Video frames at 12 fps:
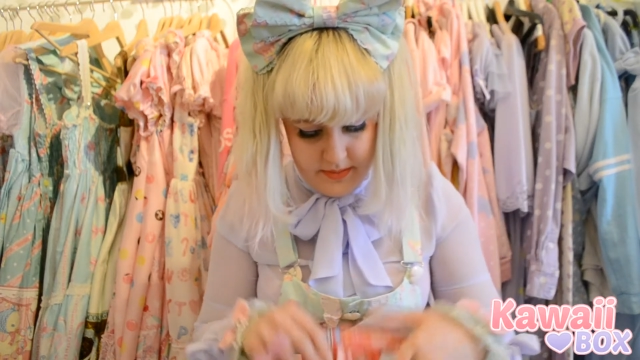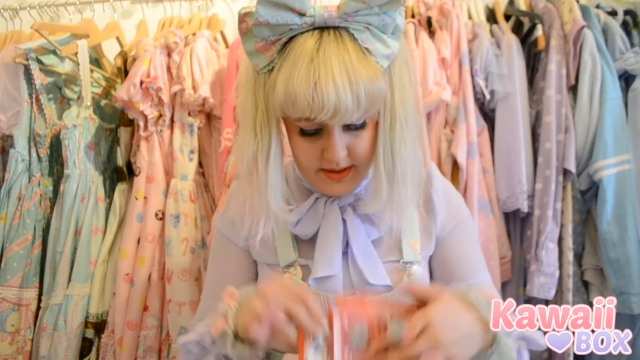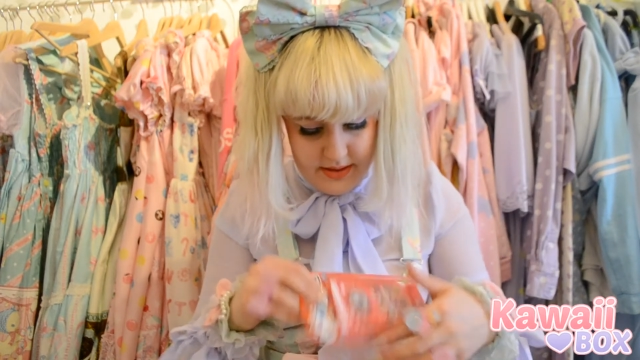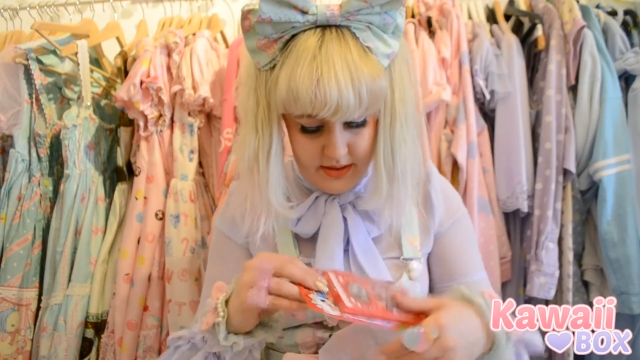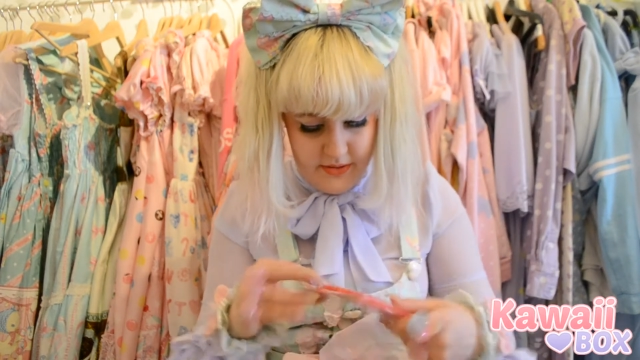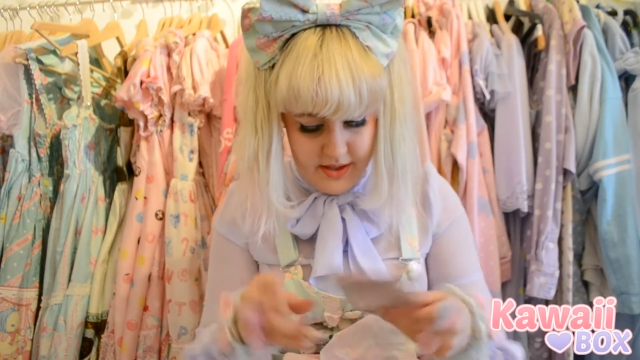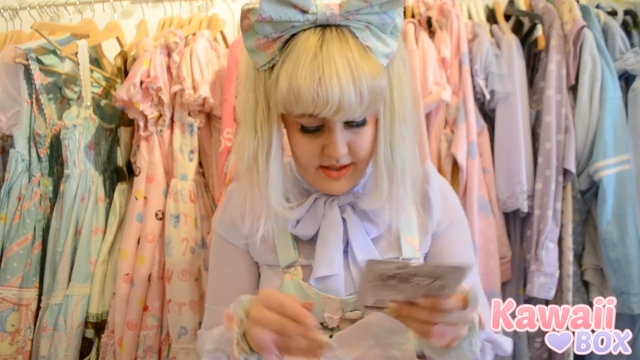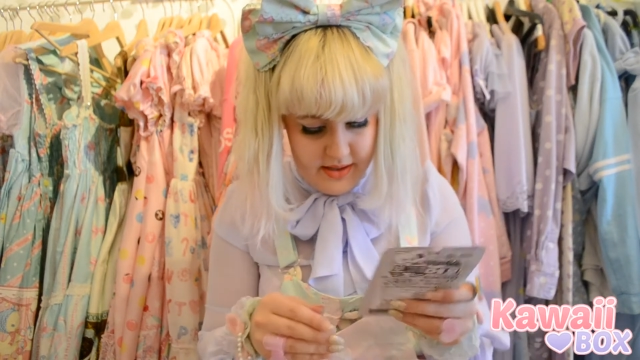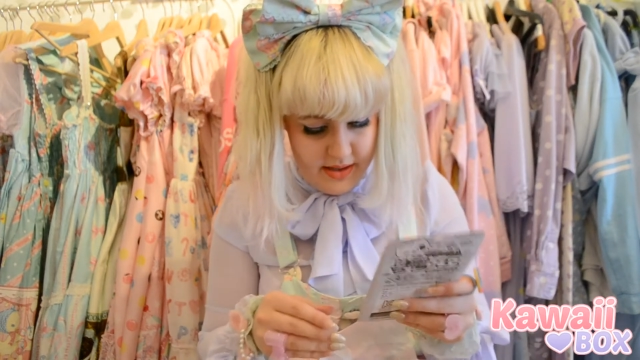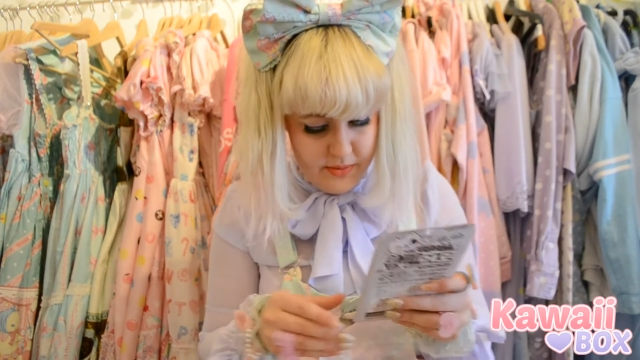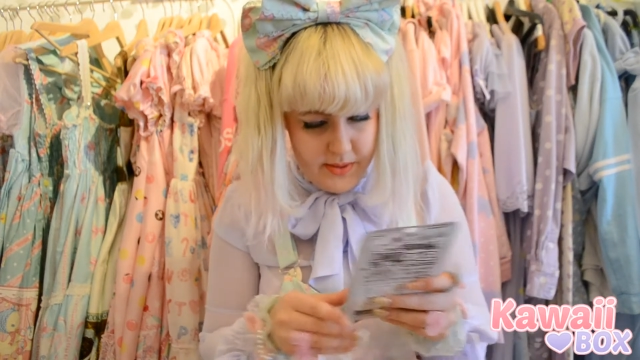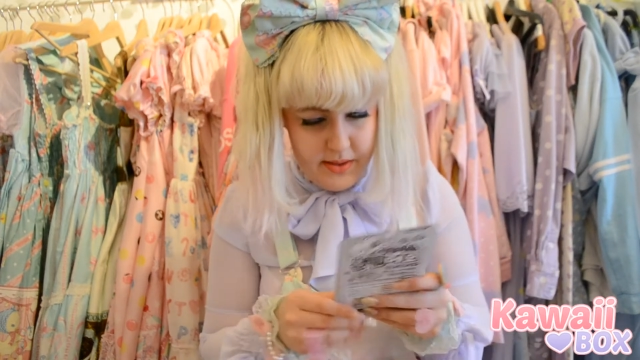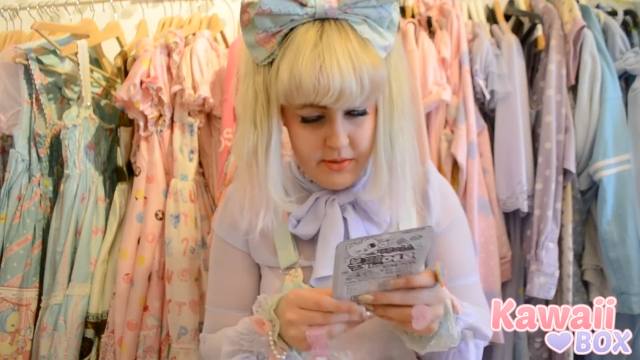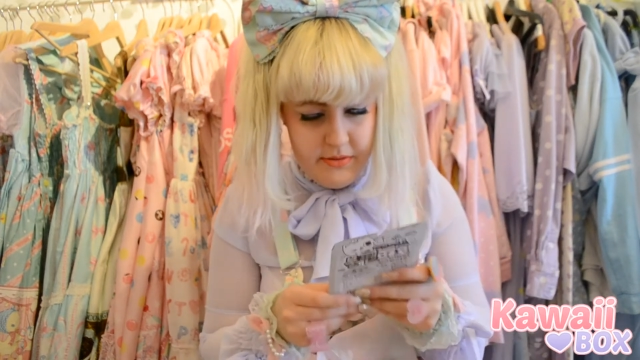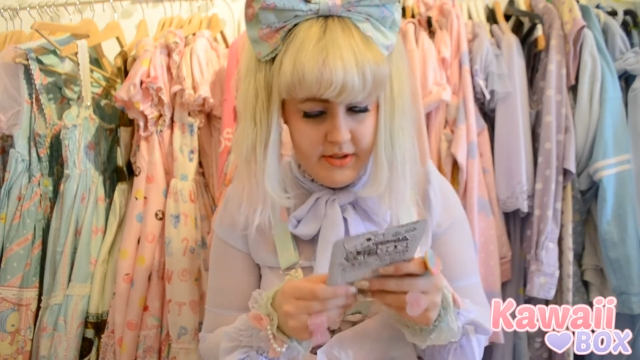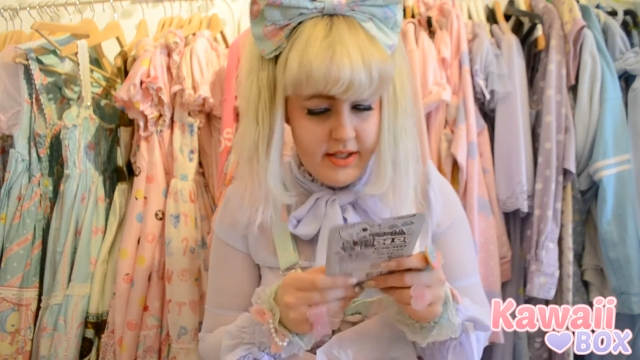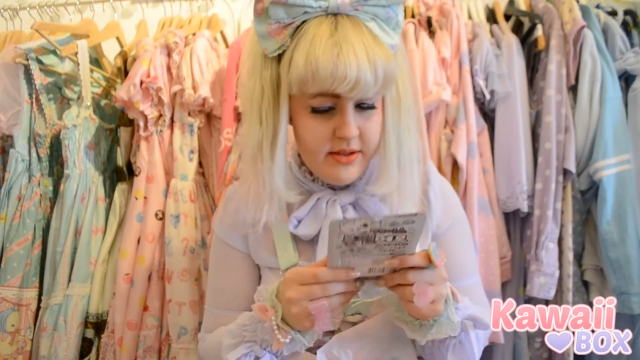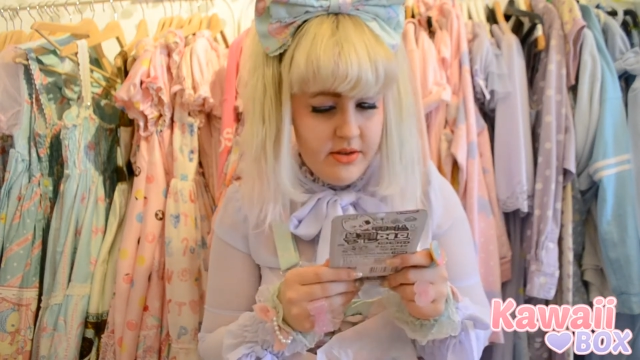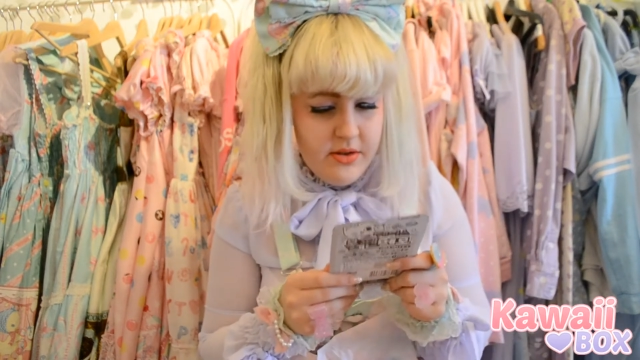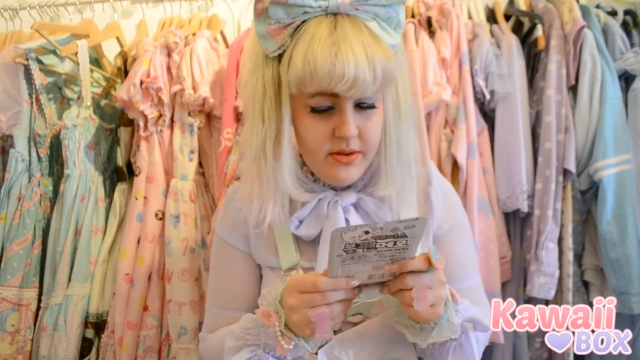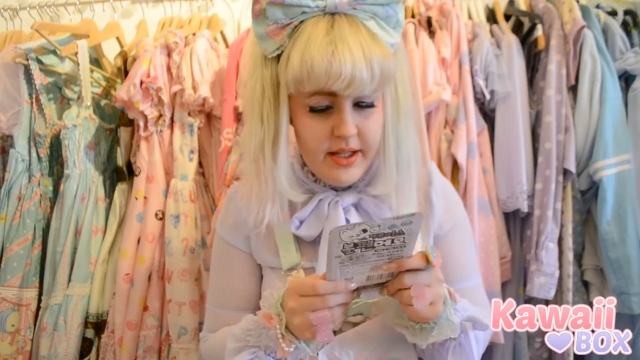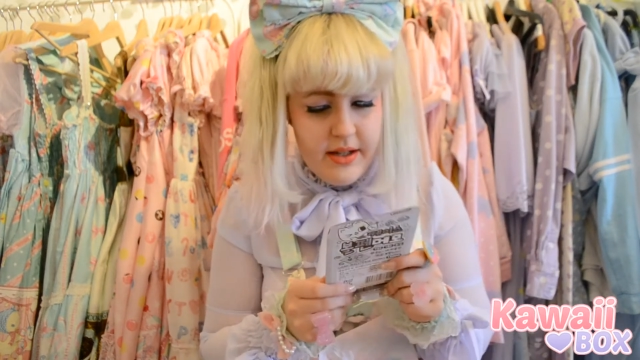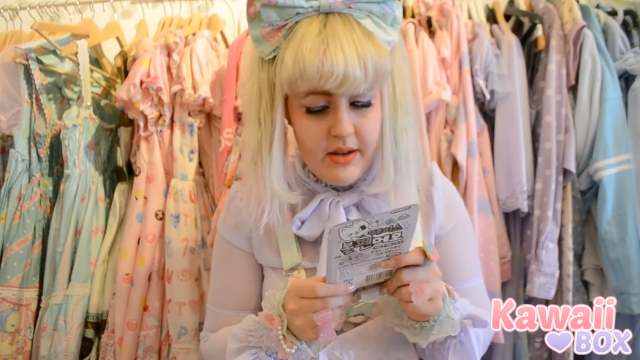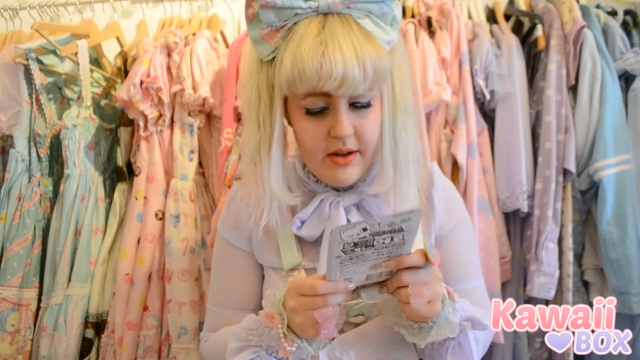So I think it's like really worth it because you do
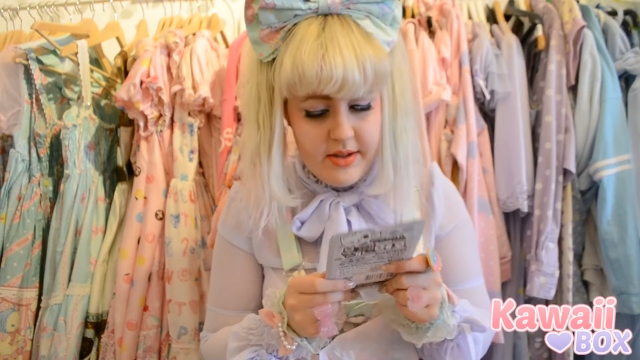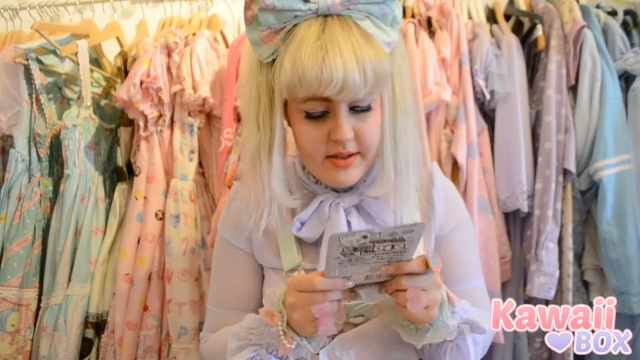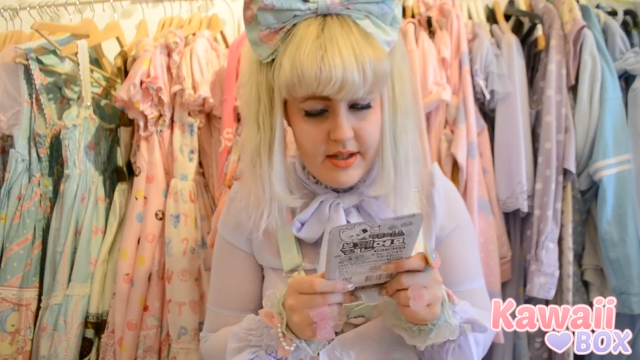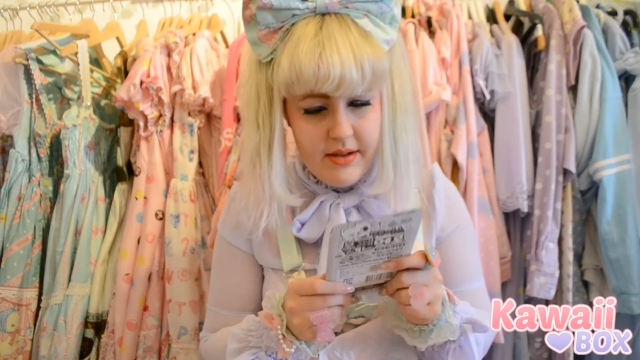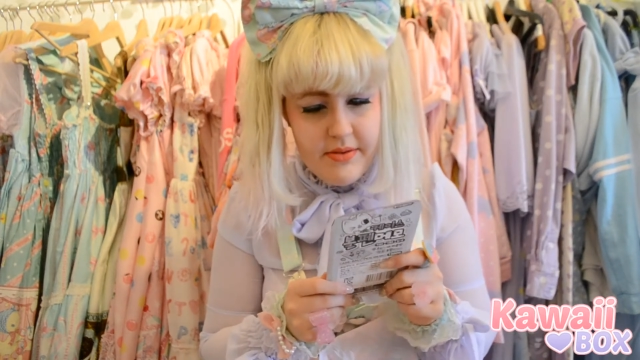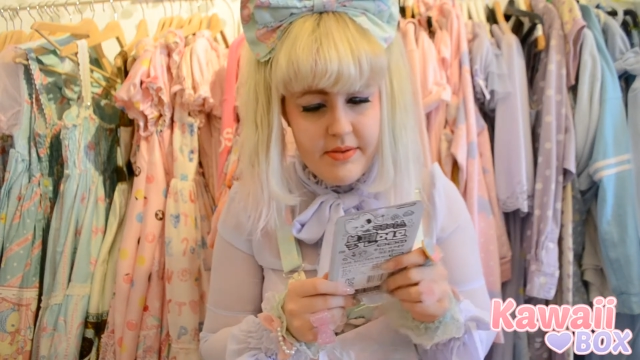get a lot of stuff.